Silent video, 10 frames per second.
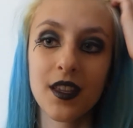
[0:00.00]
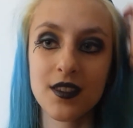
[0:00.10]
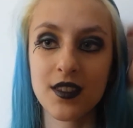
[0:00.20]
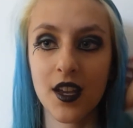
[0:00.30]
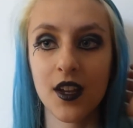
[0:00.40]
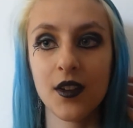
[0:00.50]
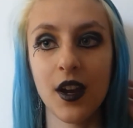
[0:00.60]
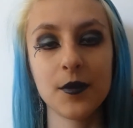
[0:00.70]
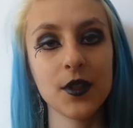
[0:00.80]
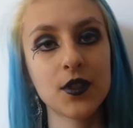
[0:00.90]
So
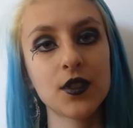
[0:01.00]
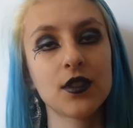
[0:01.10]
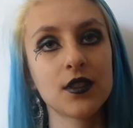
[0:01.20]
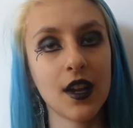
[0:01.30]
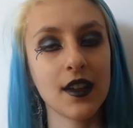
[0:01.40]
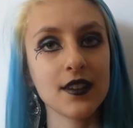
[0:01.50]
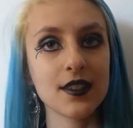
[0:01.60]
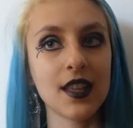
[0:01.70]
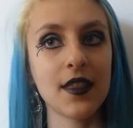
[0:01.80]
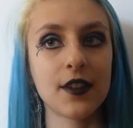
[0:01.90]
I
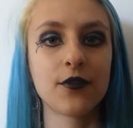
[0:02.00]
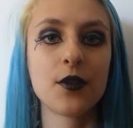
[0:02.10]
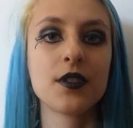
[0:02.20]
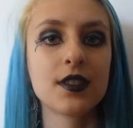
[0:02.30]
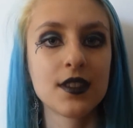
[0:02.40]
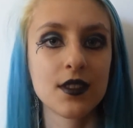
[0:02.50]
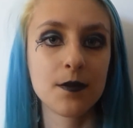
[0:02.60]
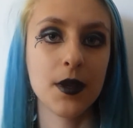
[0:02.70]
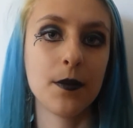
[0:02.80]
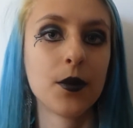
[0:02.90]
understand that, for instance,
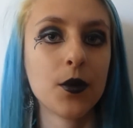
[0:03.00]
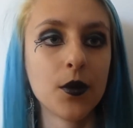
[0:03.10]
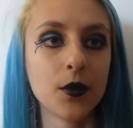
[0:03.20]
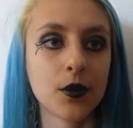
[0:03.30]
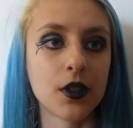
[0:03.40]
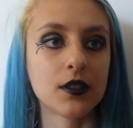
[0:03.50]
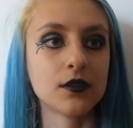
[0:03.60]
people